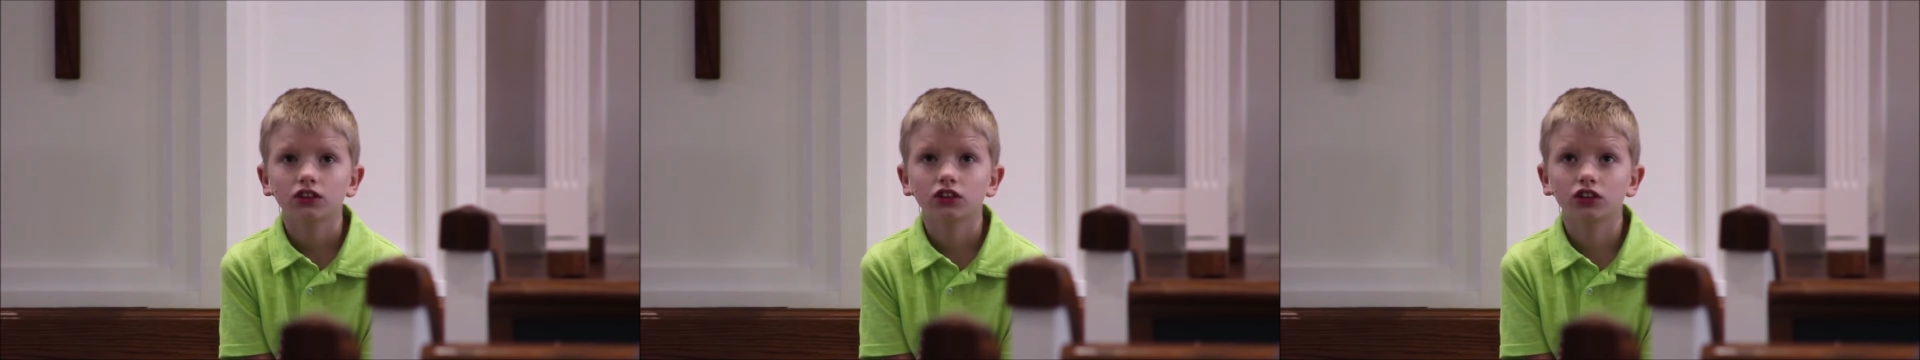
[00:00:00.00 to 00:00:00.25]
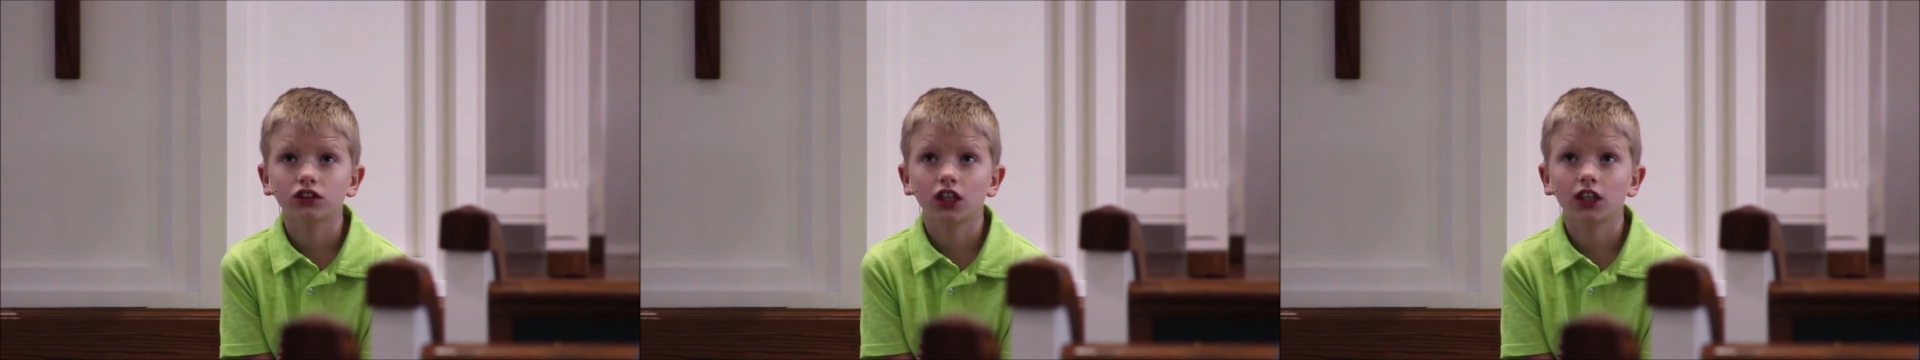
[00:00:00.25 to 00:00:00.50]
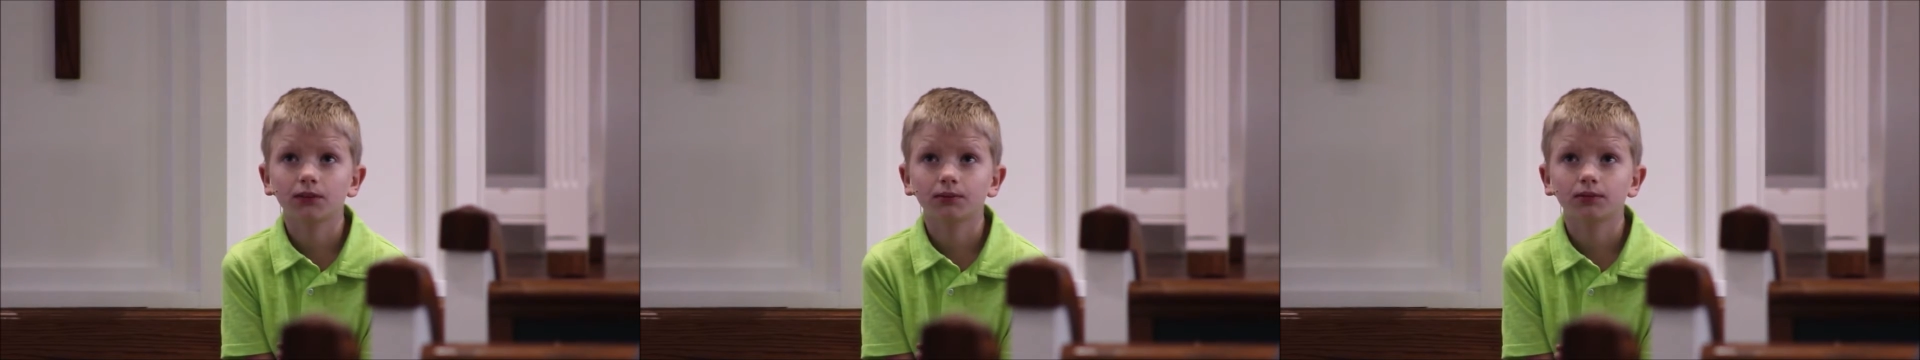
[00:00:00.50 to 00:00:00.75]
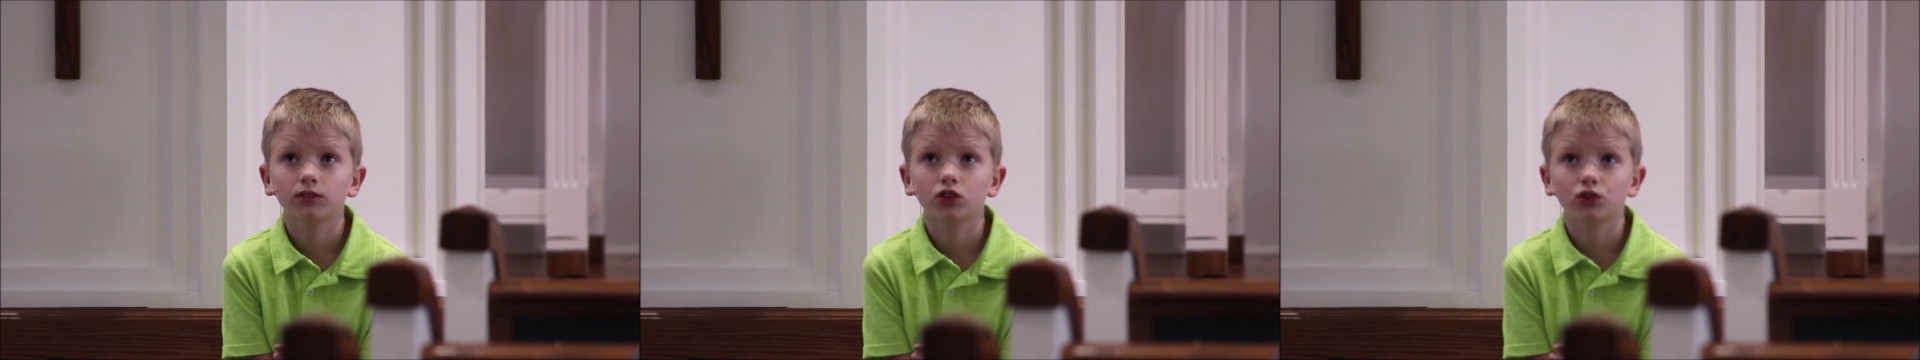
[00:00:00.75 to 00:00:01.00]
to come
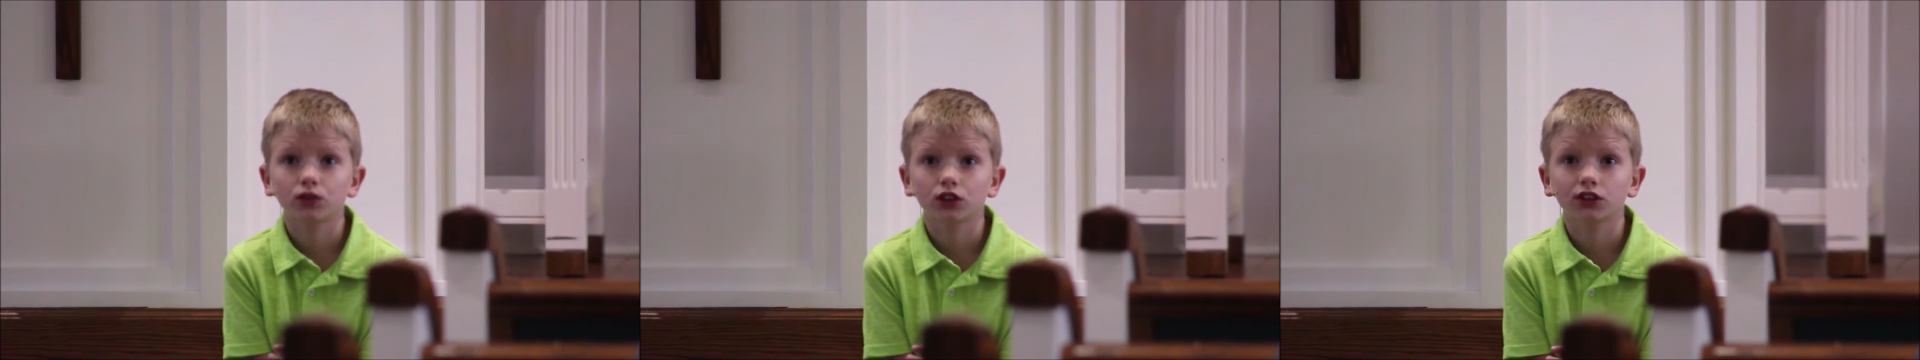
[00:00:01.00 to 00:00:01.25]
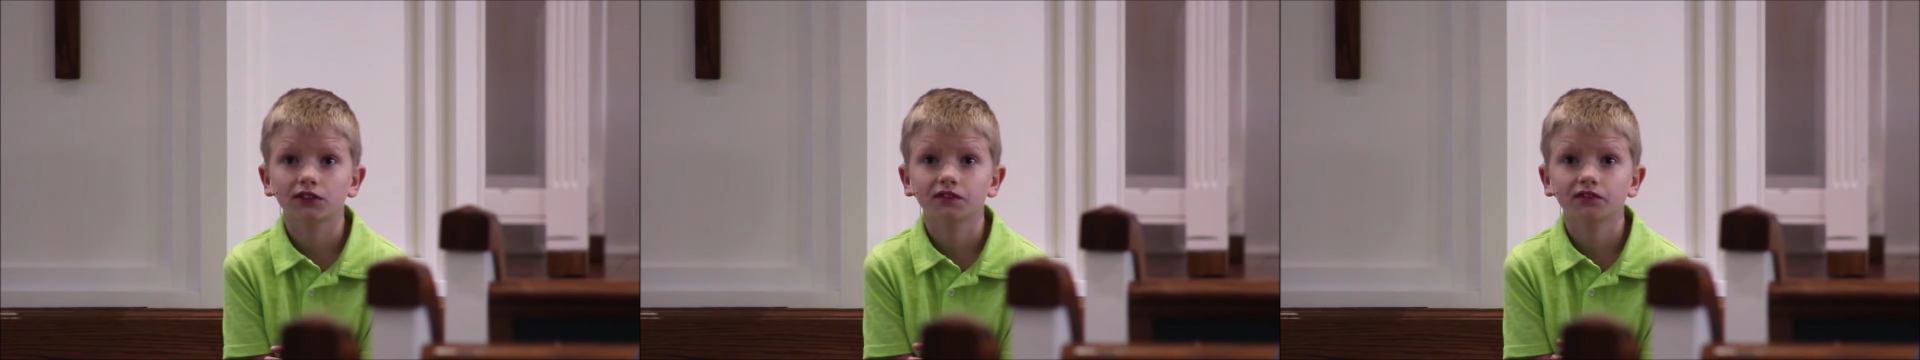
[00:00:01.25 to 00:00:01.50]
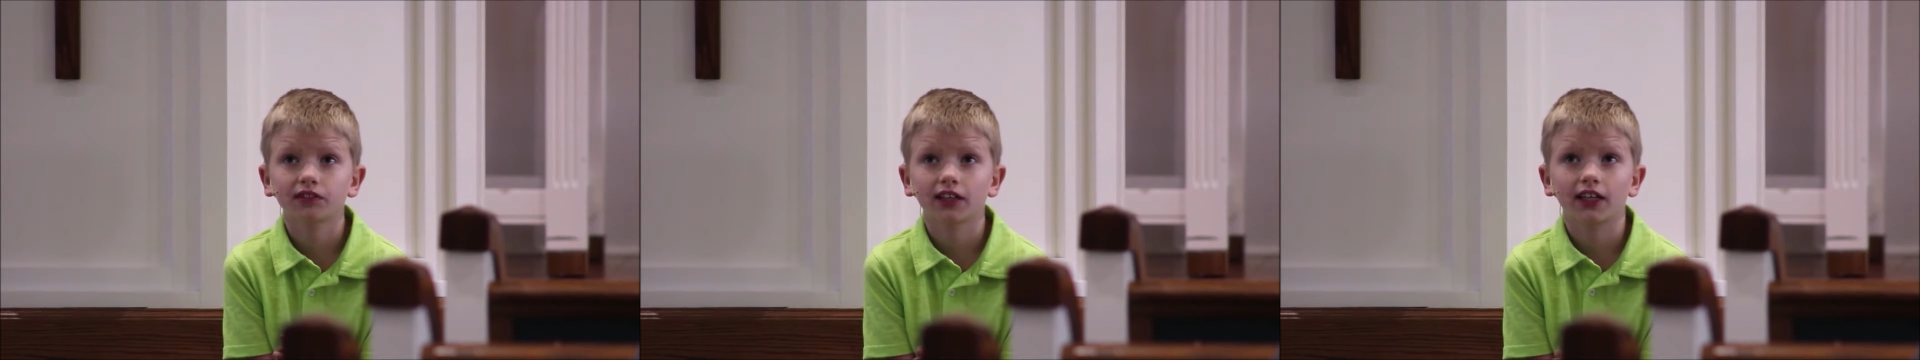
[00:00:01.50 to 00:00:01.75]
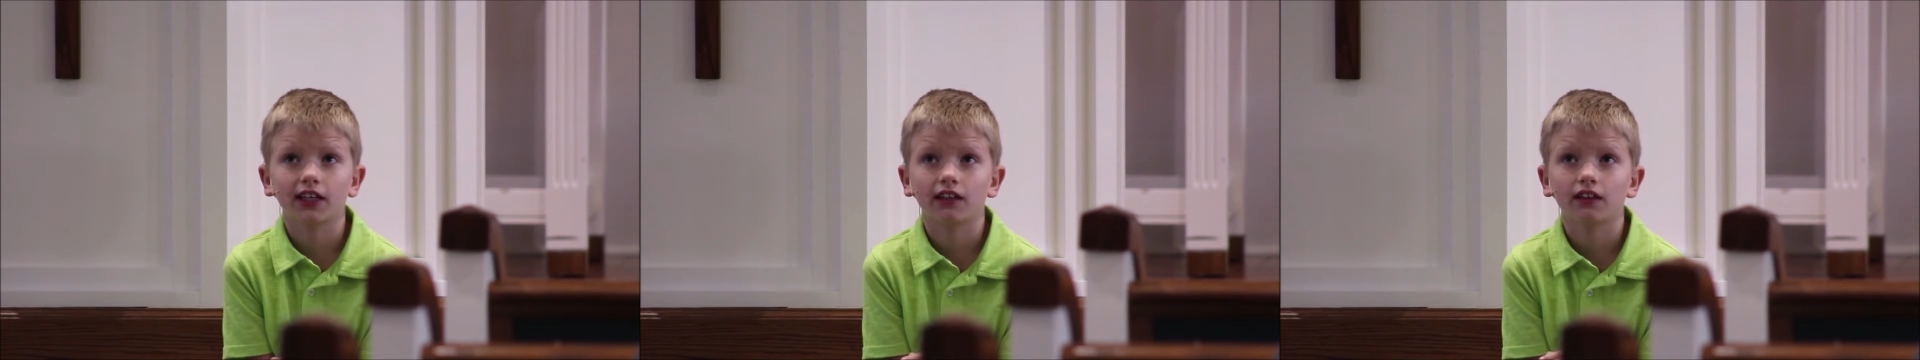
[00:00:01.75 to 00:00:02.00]
to earth
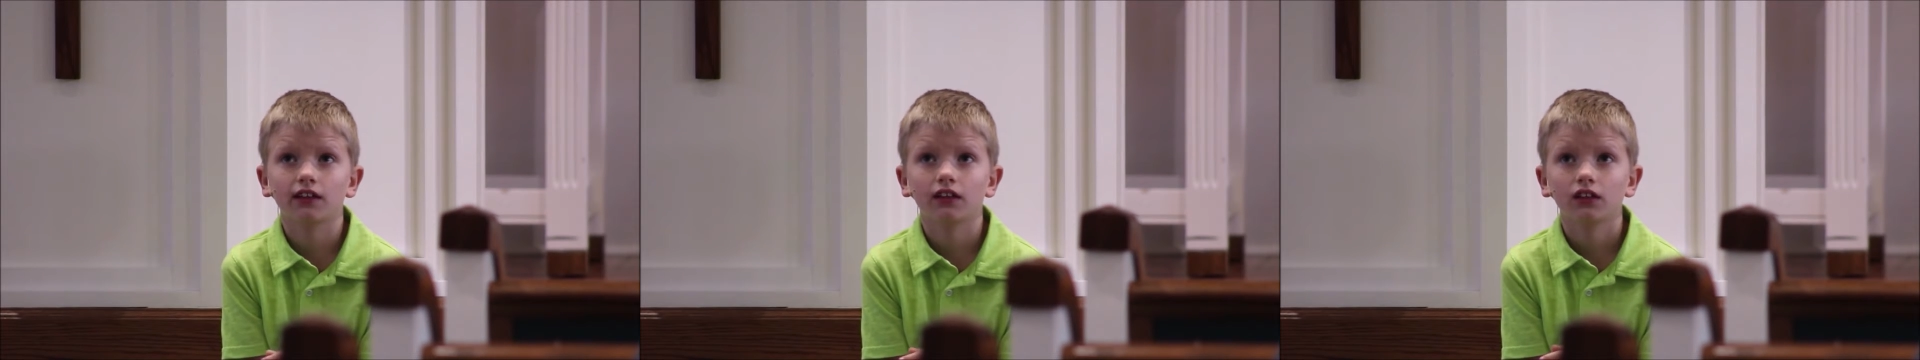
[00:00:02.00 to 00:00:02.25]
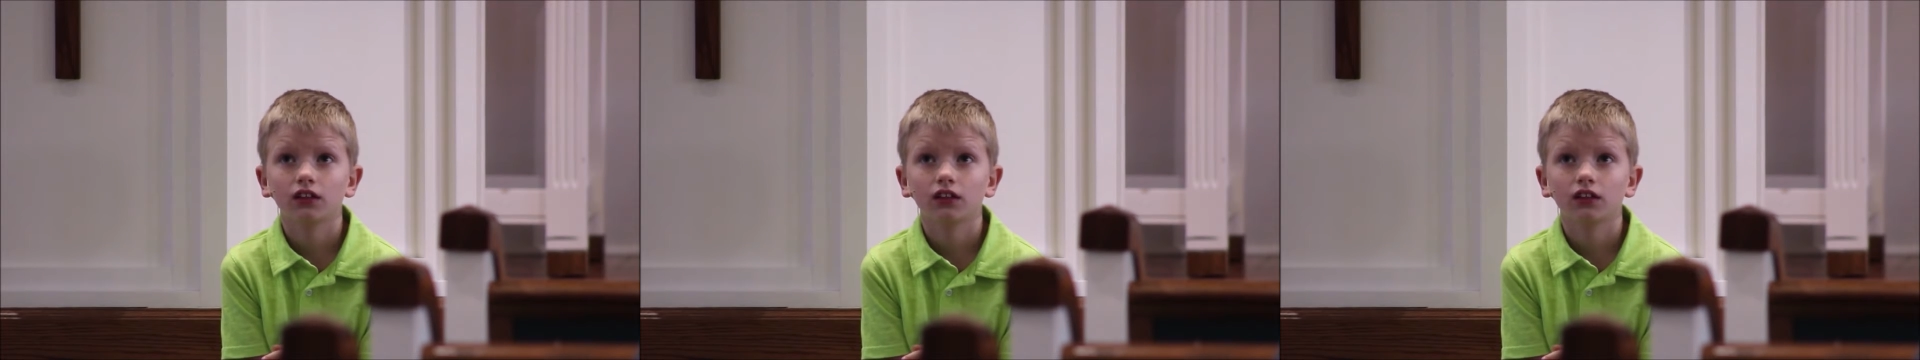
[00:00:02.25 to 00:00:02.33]
and